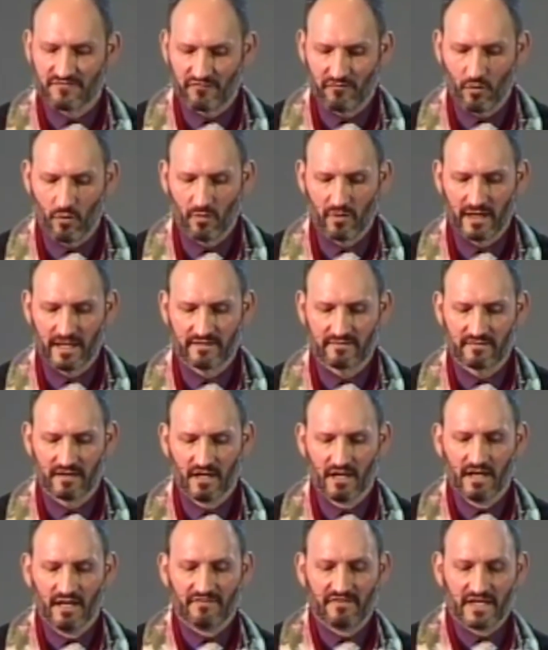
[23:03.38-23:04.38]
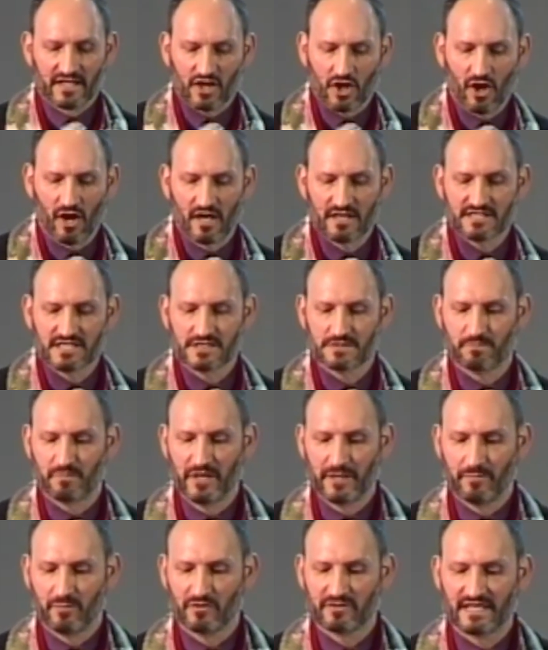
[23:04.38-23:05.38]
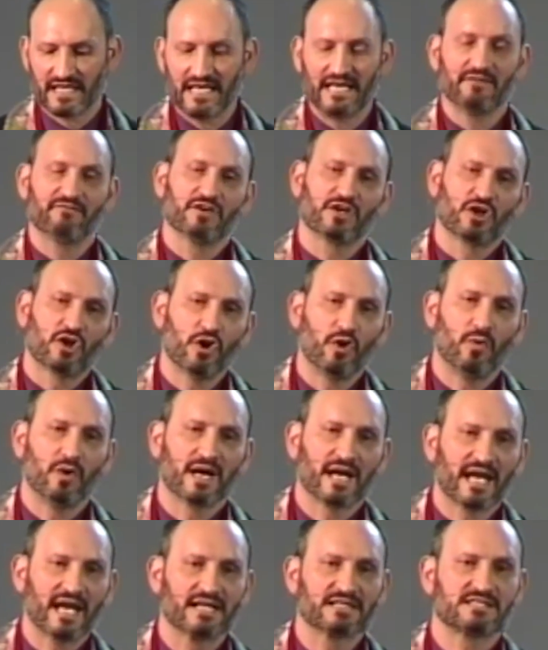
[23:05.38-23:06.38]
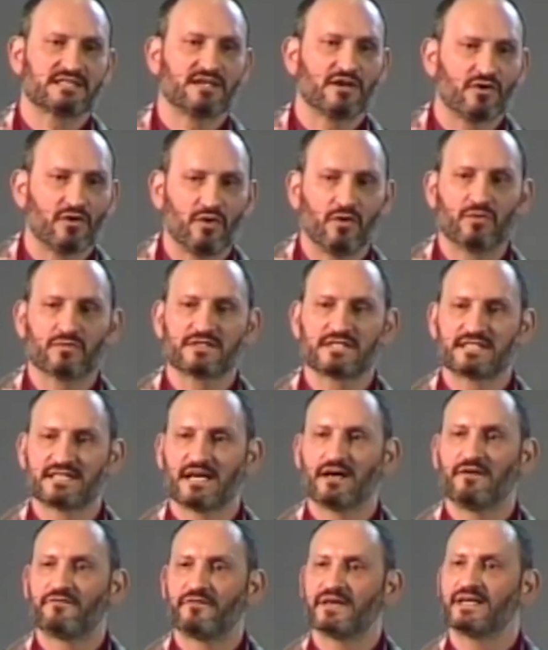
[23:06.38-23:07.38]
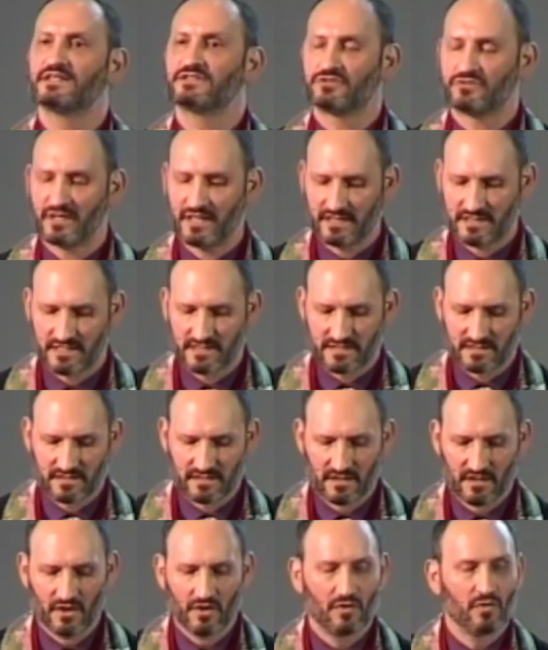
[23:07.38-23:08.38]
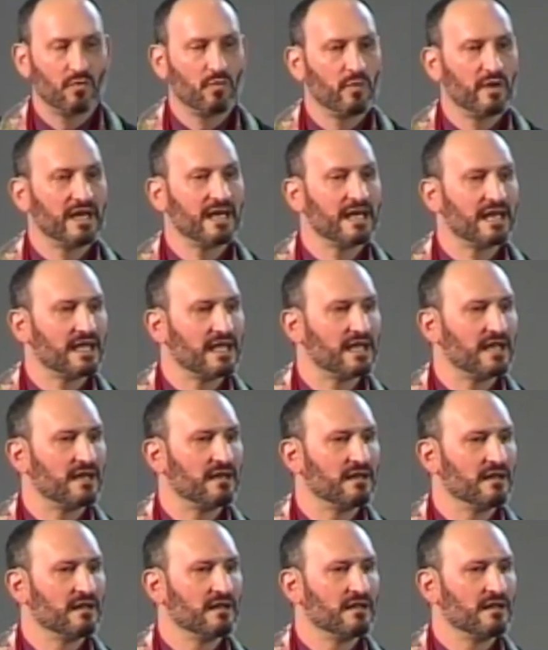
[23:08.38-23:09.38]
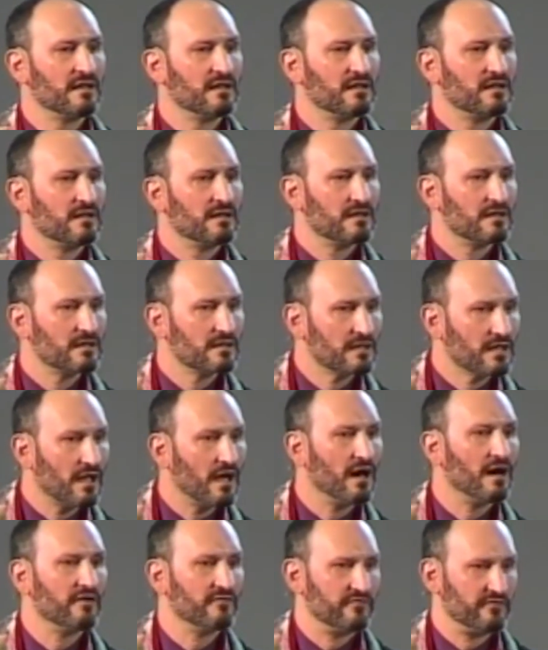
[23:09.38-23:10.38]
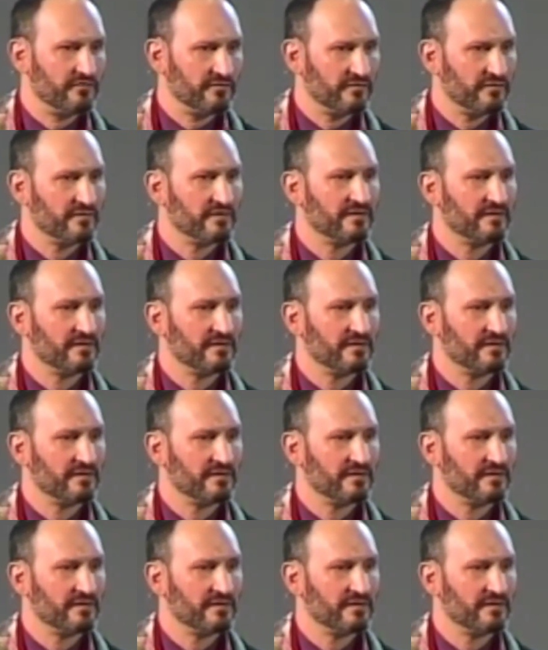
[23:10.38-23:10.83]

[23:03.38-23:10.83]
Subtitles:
for it, that causes people to even go against their own self-interest. We need love.